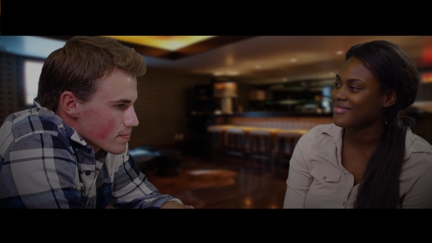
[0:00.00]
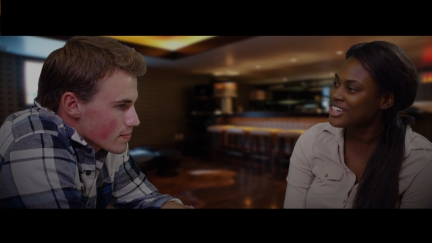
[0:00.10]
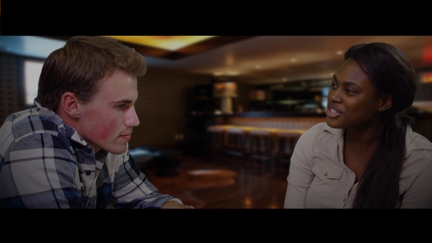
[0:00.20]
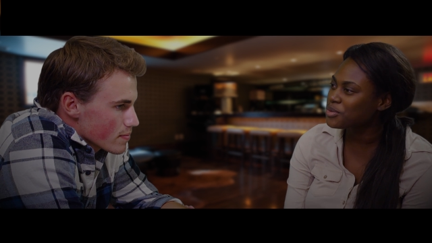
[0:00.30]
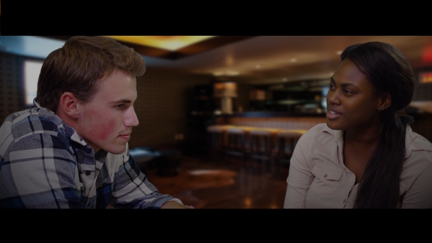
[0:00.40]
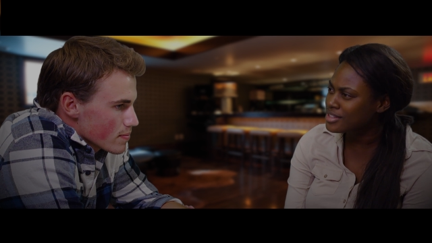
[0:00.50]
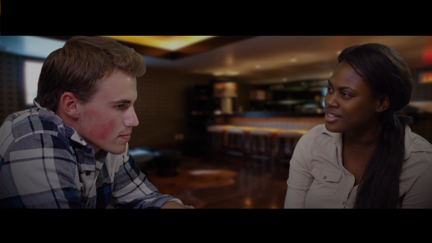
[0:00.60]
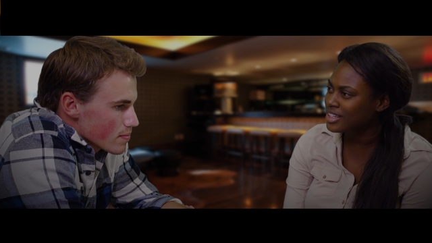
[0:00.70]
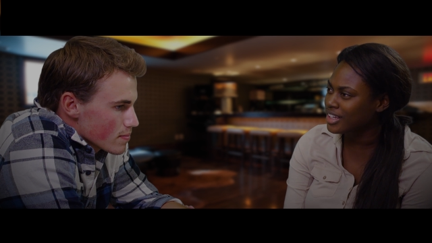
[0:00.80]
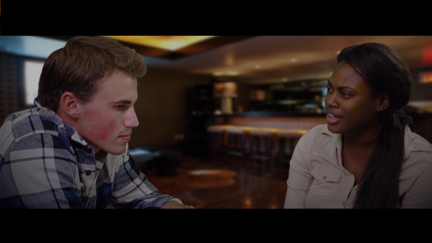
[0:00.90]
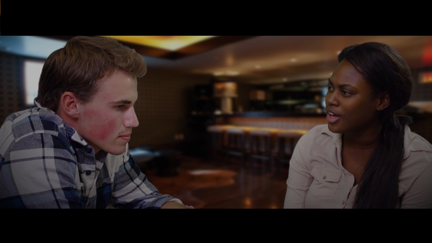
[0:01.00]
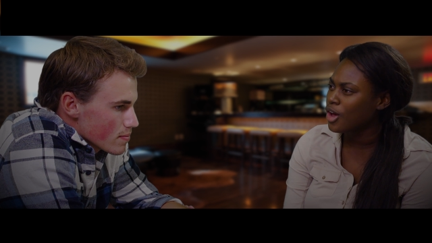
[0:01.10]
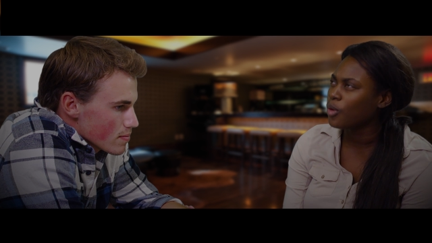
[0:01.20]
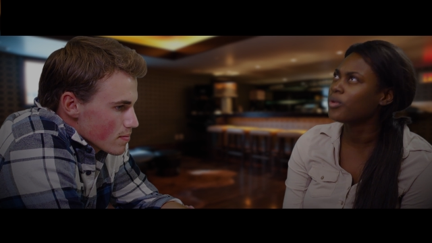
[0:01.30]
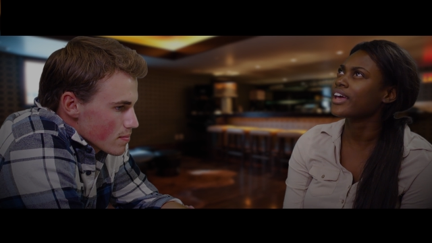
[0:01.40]
Speaker 1: I just wanted to see
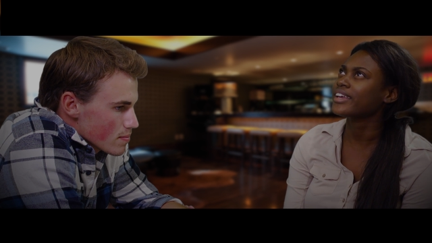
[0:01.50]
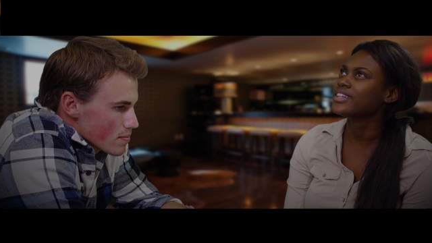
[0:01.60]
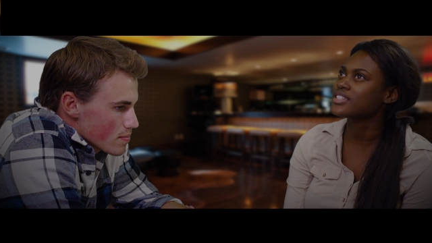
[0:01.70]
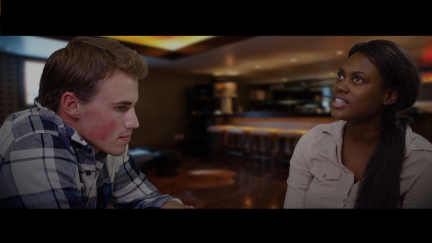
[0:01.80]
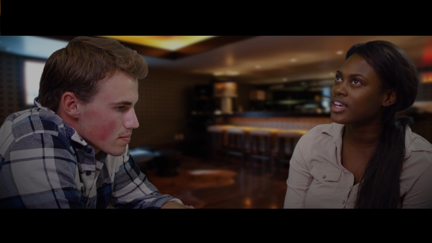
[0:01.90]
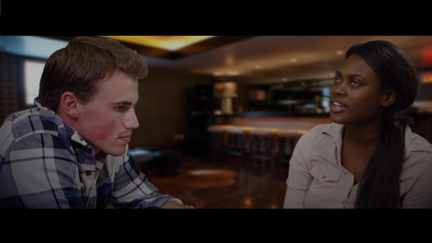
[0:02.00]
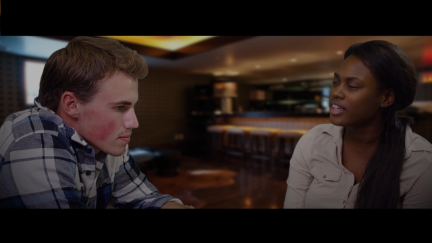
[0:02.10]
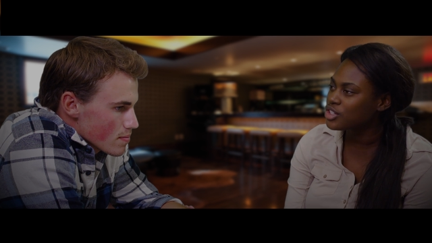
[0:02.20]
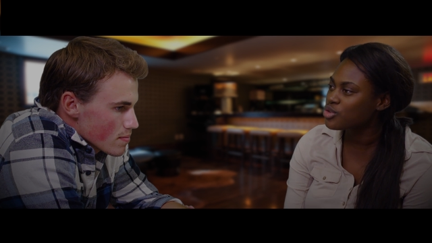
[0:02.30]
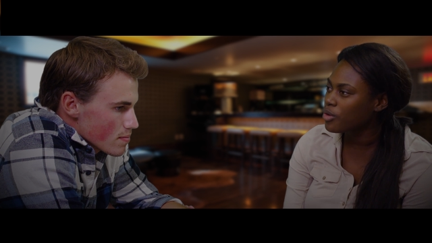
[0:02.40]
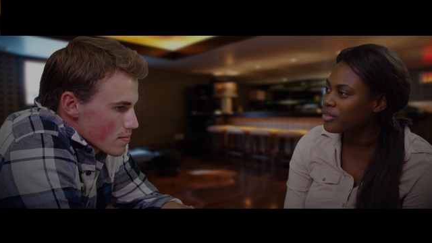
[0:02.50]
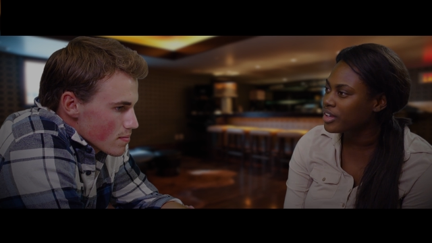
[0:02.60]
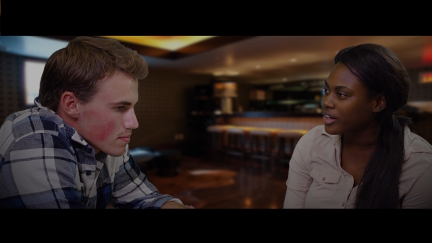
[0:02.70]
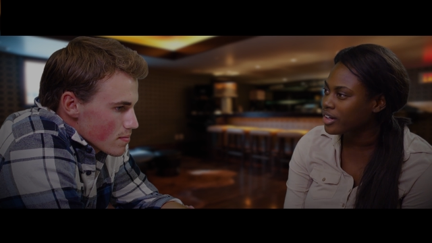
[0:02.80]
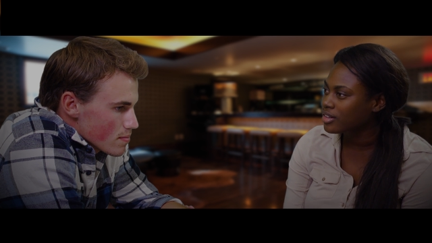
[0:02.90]
what I could say to get you over
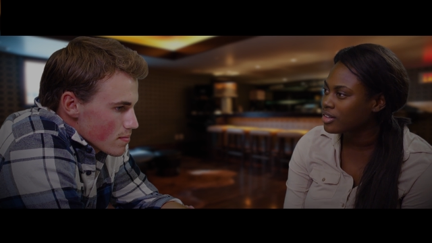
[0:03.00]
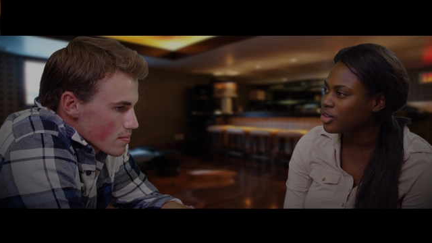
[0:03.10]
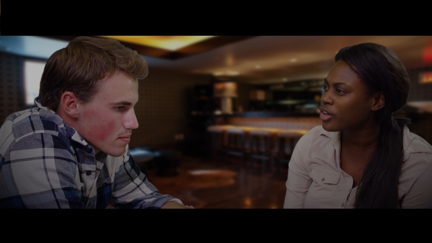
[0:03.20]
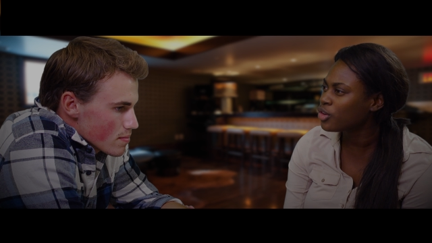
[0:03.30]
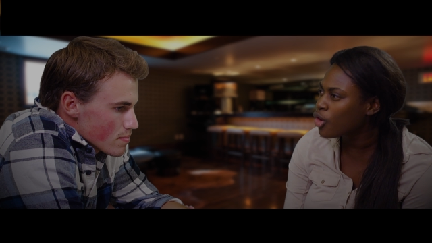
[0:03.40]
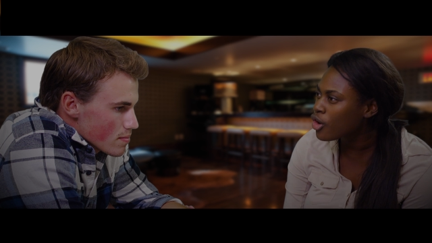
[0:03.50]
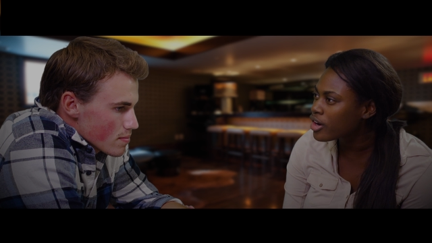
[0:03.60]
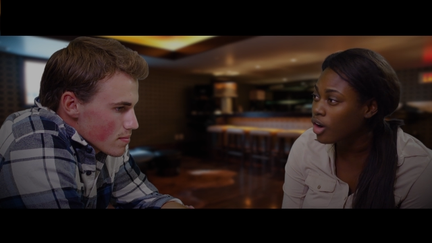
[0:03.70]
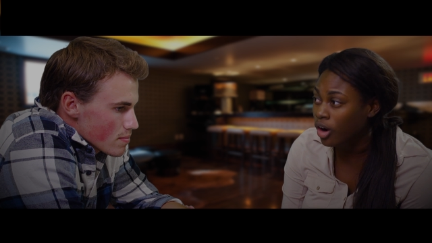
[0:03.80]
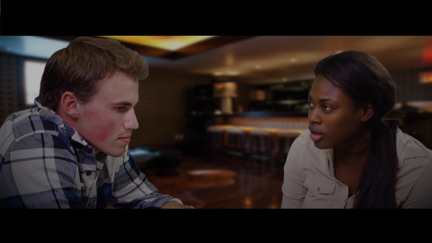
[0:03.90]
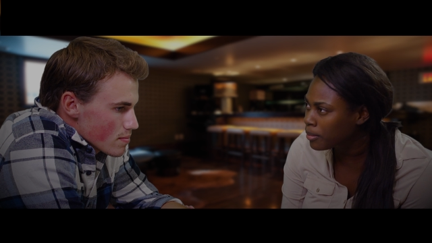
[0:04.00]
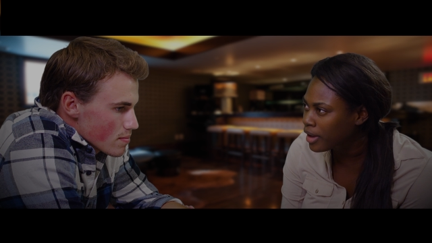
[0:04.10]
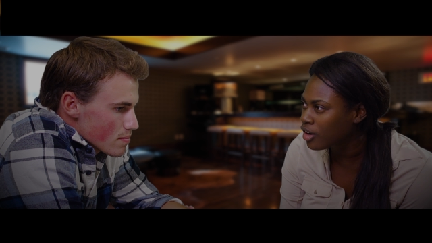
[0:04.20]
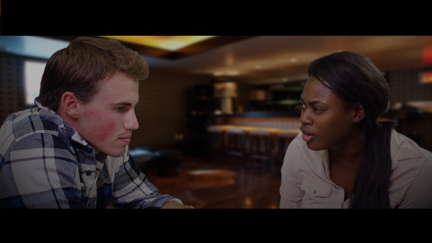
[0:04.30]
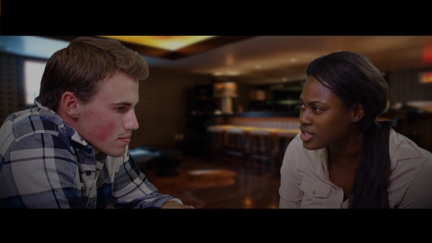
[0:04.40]
here. You ignored all of
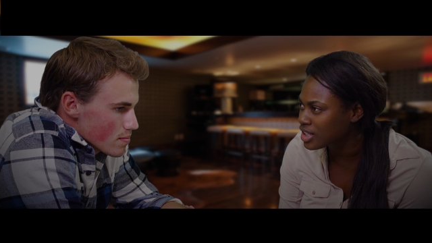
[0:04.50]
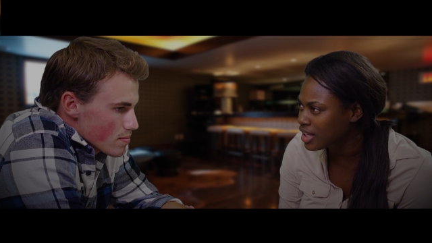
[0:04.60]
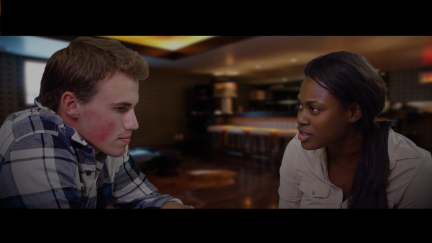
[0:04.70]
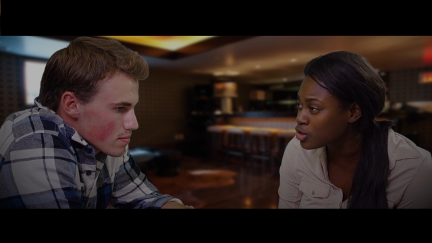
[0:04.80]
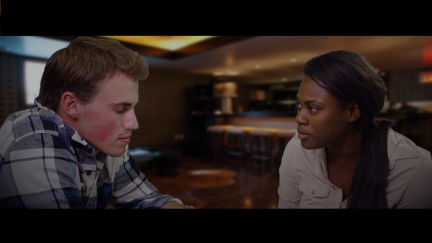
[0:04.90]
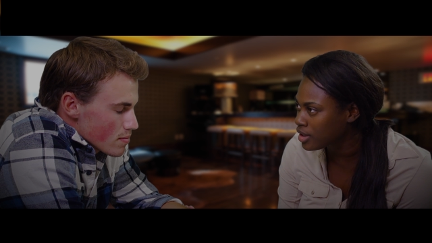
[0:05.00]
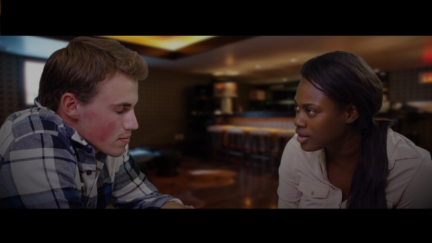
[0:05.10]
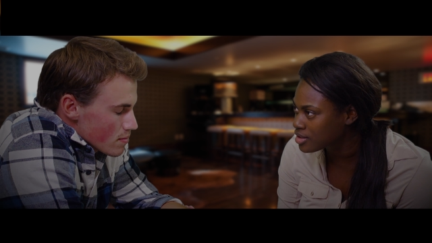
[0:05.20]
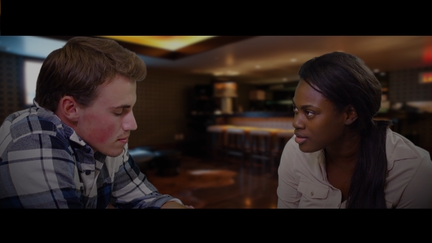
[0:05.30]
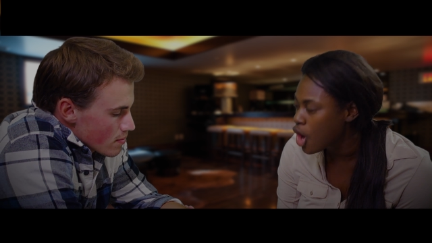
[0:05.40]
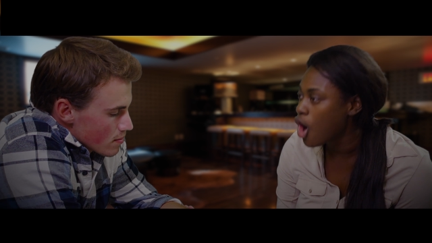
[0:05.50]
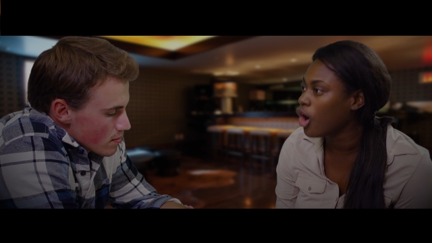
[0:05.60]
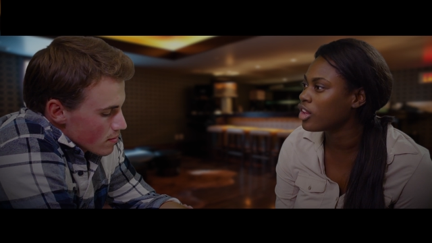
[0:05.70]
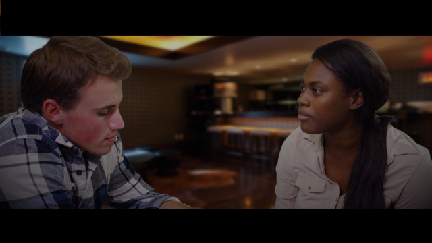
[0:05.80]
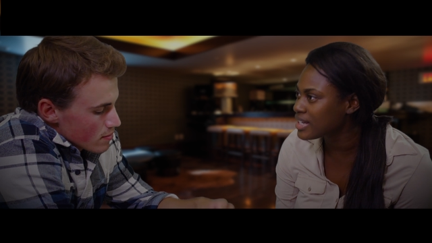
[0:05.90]
my calls the last two months,
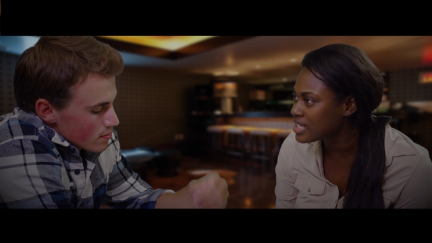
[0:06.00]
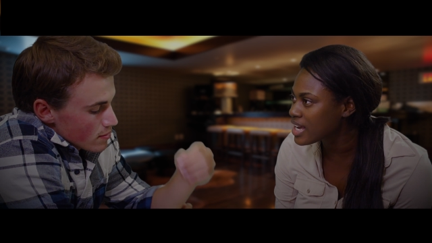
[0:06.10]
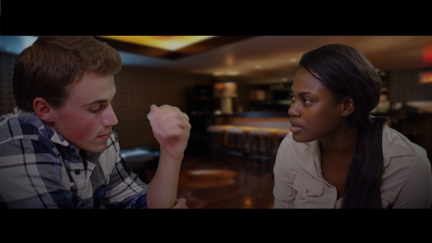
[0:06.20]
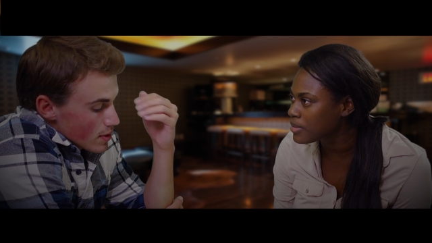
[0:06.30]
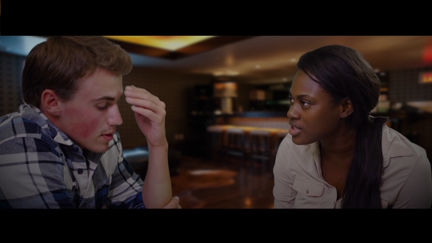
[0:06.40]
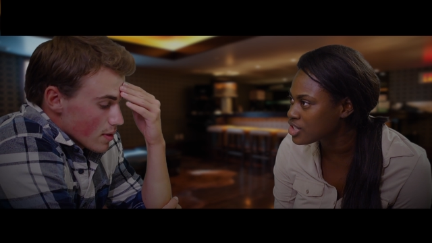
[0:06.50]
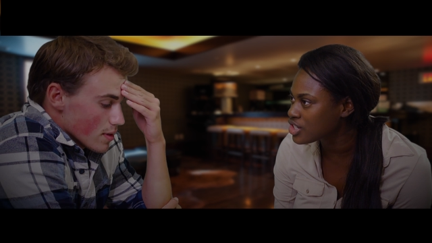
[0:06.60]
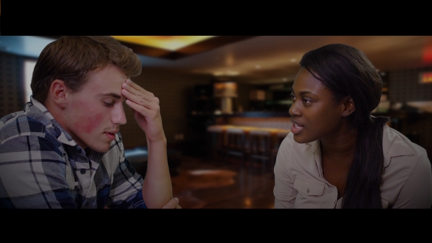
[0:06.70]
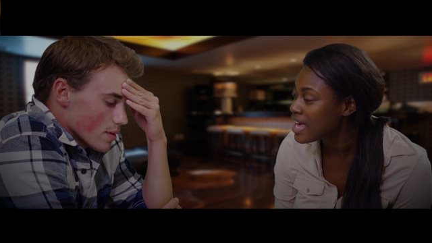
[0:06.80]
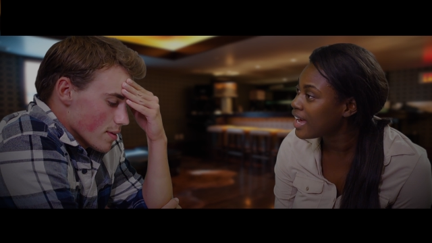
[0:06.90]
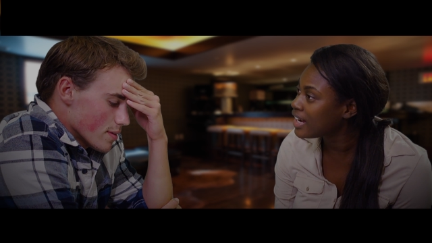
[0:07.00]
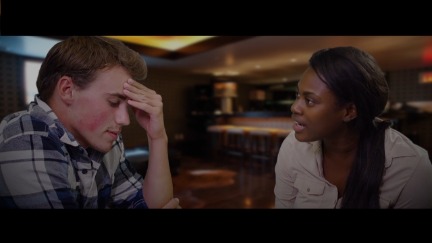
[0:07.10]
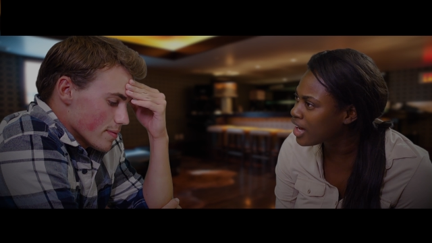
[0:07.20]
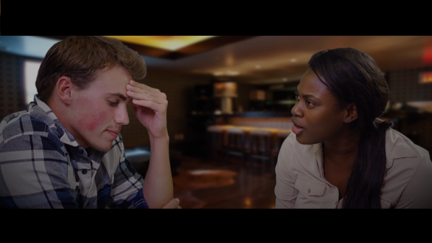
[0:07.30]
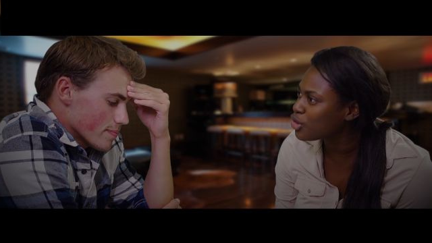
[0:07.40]
all of my text messages, and
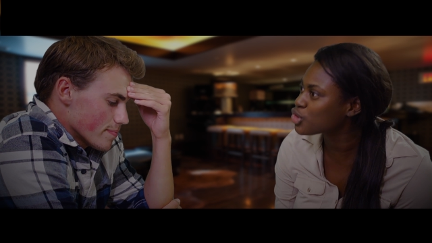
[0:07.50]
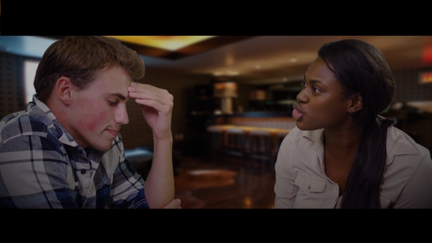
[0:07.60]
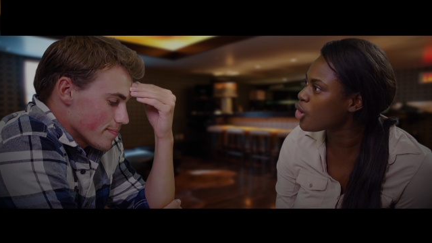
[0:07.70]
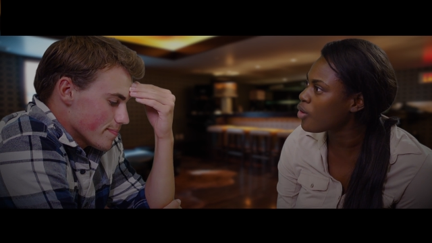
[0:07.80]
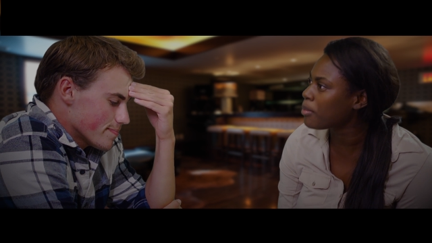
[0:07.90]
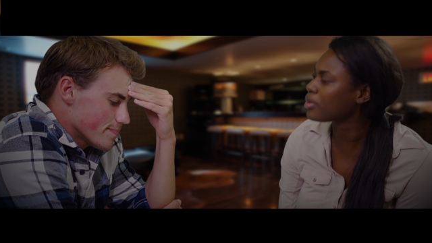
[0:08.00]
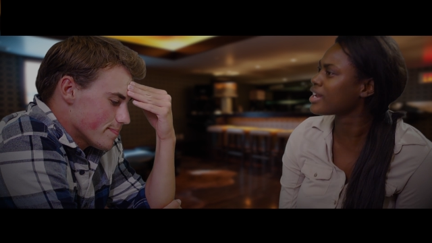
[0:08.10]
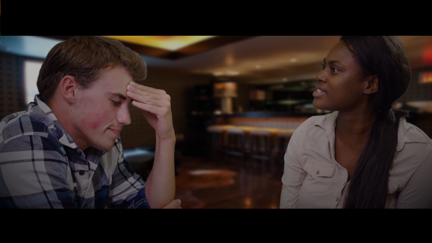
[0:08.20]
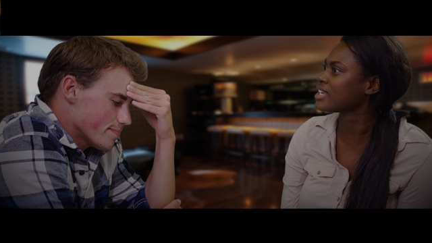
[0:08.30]
now you show up when I